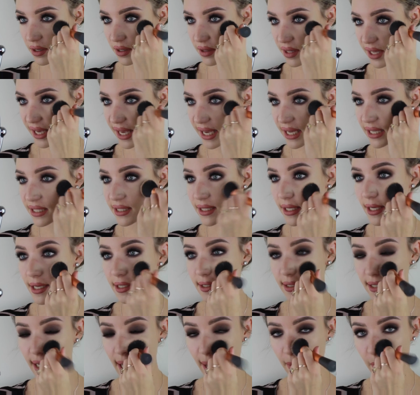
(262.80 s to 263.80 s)
the
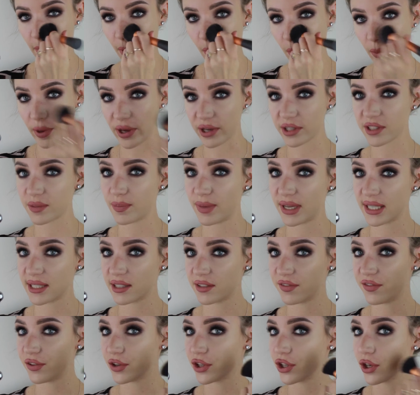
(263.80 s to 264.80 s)
easiest and what works
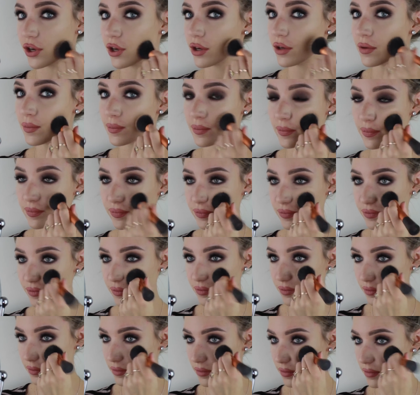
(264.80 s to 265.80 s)
best for you.
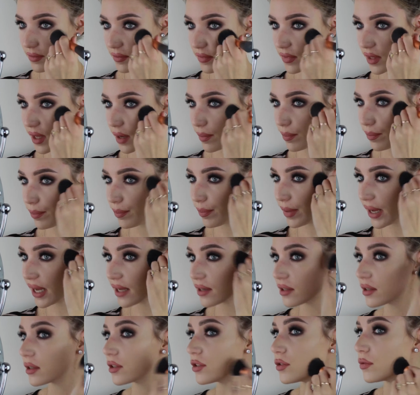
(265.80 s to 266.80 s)
But
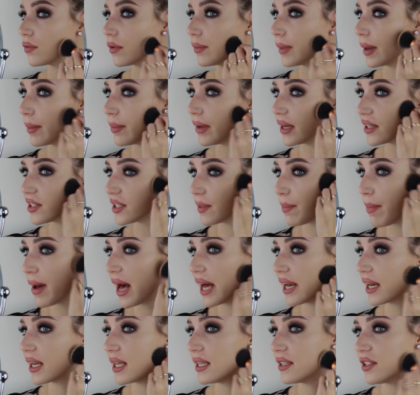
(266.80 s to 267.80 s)
remember to
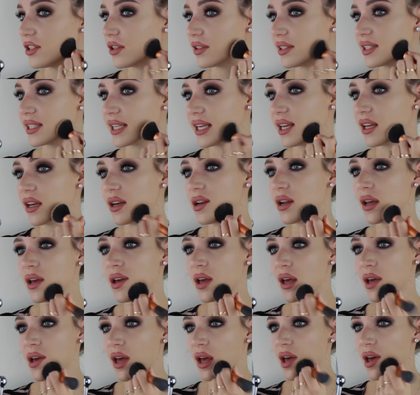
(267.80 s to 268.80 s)
pat it into your skin.
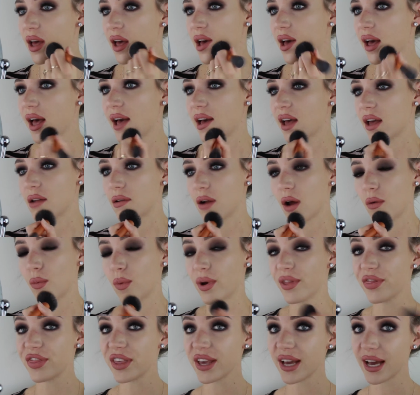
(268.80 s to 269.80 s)
And
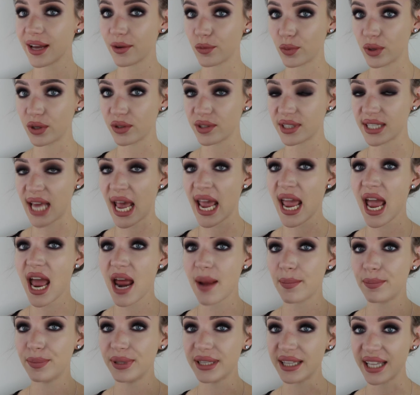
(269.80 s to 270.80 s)
one thing I will say,
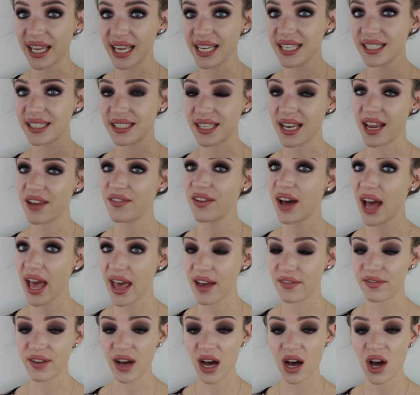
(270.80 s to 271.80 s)
please never
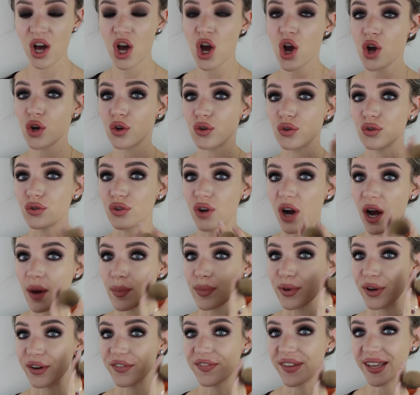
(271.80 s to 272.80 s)
ever
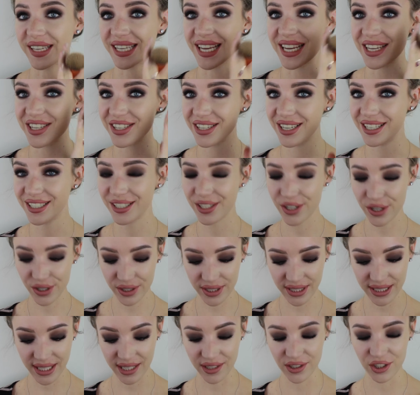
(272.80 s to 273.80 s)
rub your foundation into your
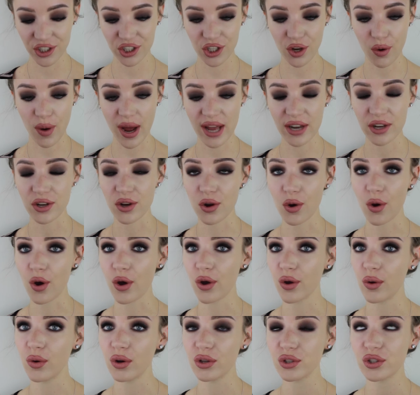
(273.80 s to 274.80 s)
skin. So I
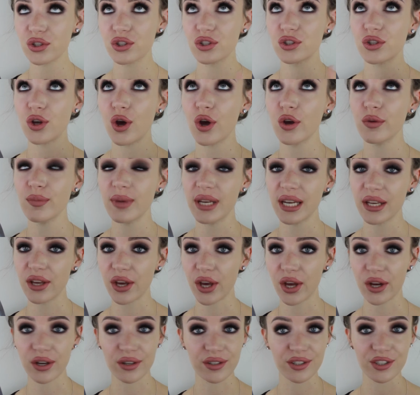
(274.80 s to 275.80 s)
know so many
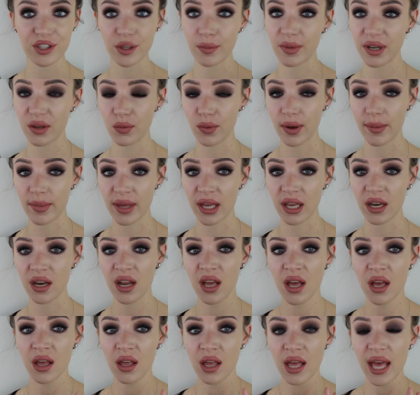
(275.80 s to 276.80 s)
girls, so many women,
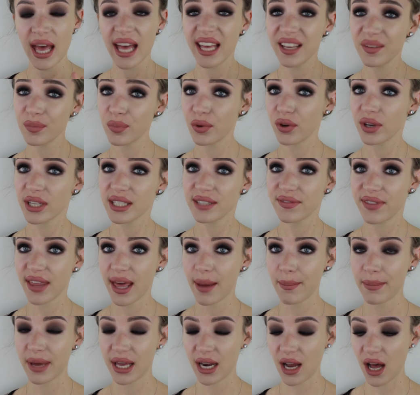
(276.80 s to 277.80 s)
and boys for
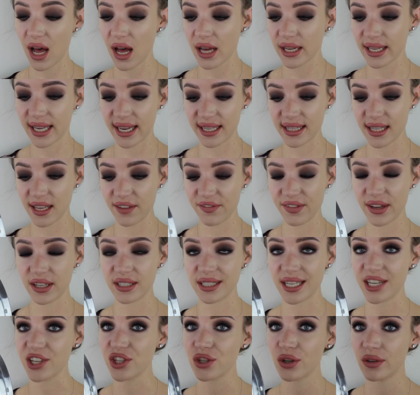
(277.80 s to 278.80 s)
that matter, get their
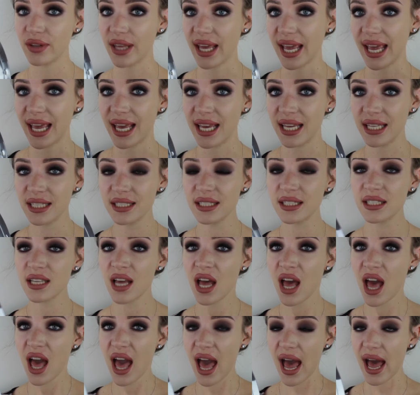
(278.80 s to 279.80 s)
foundation on their hands
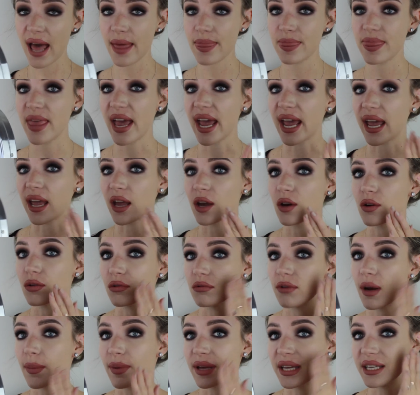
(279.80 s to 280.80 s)
and they
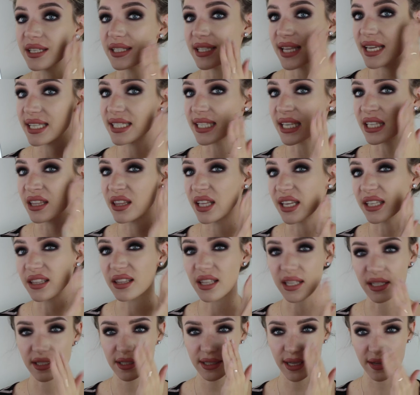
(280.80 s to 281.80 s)
rub it into their skin like
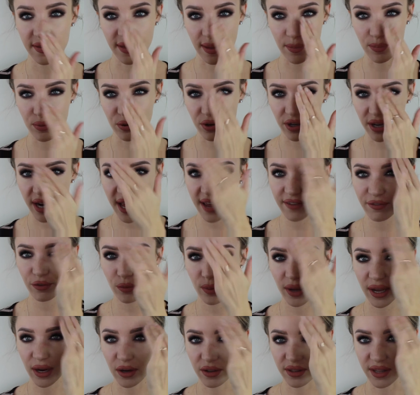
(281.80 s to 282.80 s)
this, and they put it
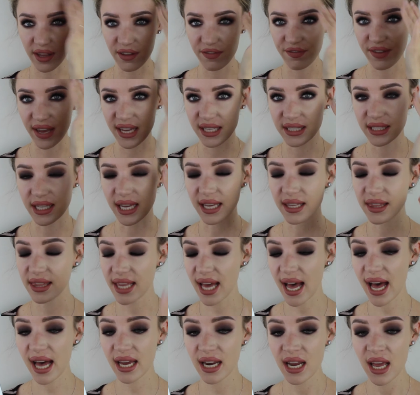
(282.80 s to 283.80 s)
everywhere on their face like
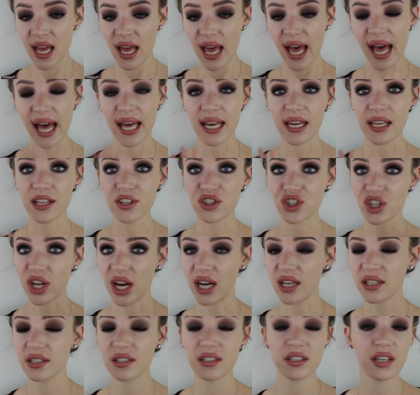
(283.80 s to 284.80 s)
that, and it
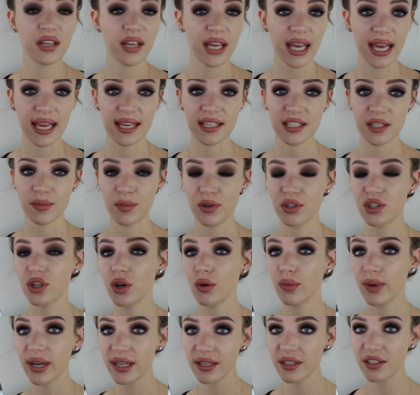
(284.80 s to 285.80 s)
just is the most
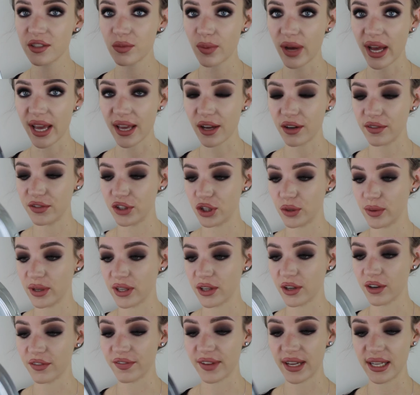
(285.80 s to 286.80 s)
horrendous way of
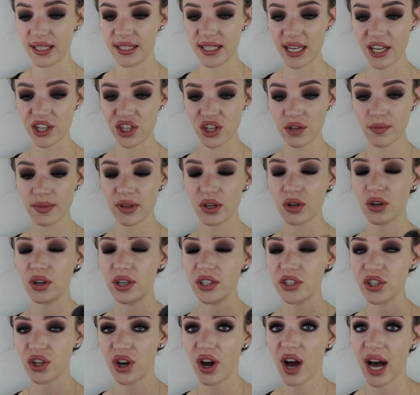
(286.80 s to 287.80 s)
doing your foundation,
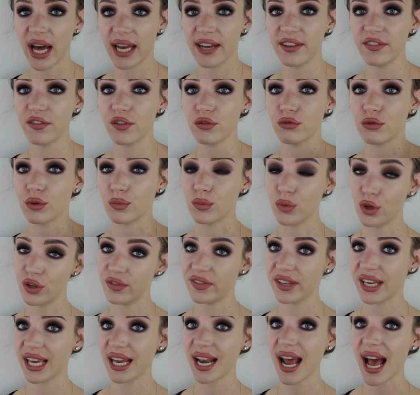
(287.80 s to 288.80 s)
because you're kind of
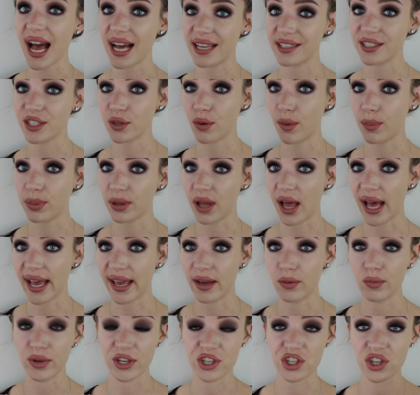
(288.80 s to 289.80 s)
removing it as you apply
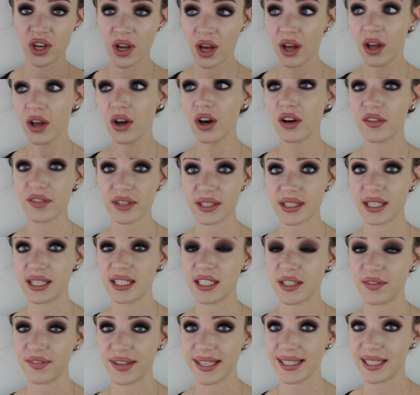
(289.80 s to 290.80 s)
it, which obviously
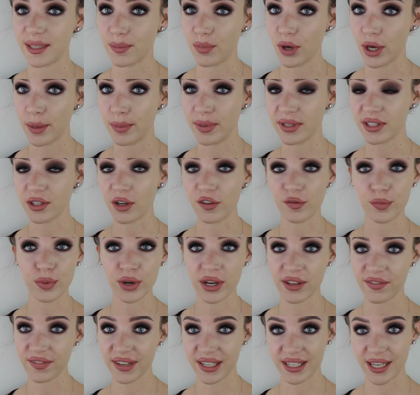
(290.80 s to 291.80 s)
defeats the purpose of
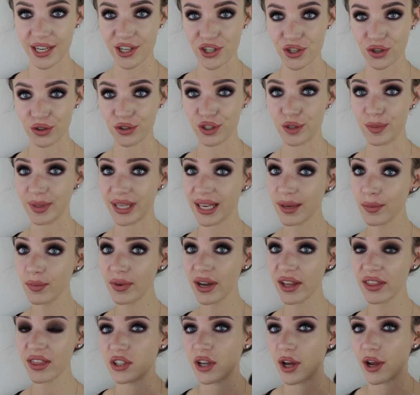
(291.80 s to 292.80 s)
putting foundation on to begin
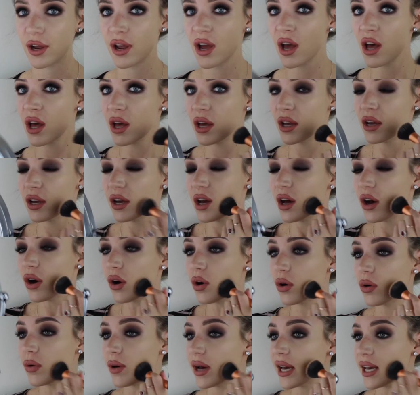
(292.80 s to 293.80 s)
with. So
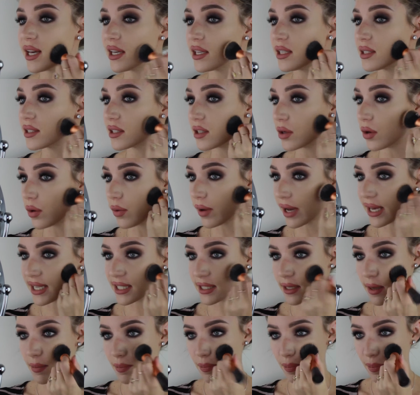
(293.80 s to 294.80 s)
always
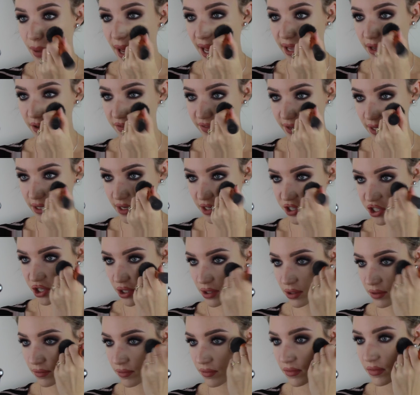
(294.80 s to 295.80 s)
pat your
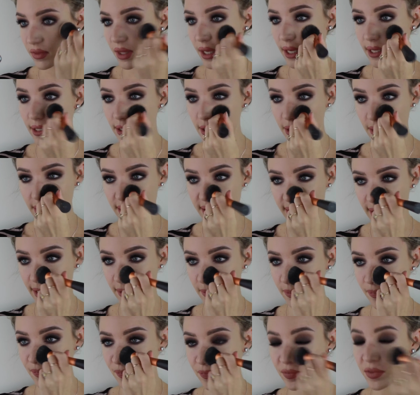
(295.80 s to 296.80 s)
foundation into your skin.
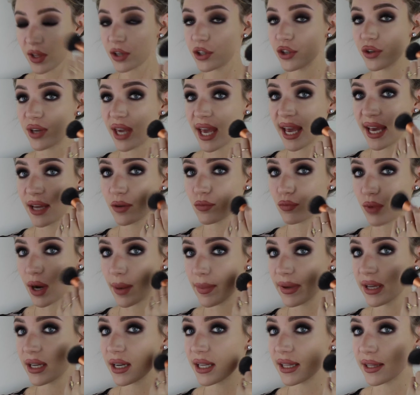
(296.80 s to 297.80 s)
You can
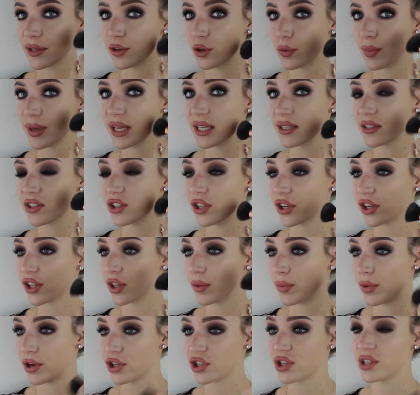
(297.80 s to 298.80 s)
rub it a little bit in
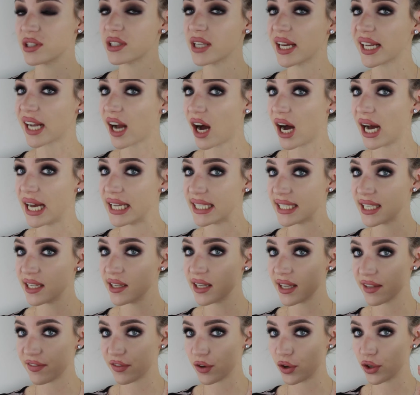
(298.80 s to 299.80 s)
circular motions like I did
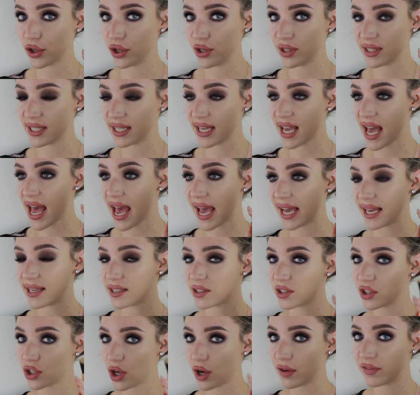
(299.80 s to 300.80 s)
if you're using a
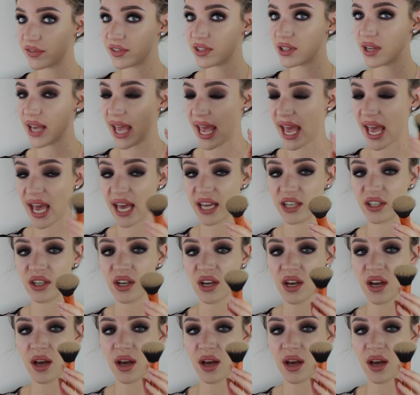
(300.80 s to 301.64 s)
soft haired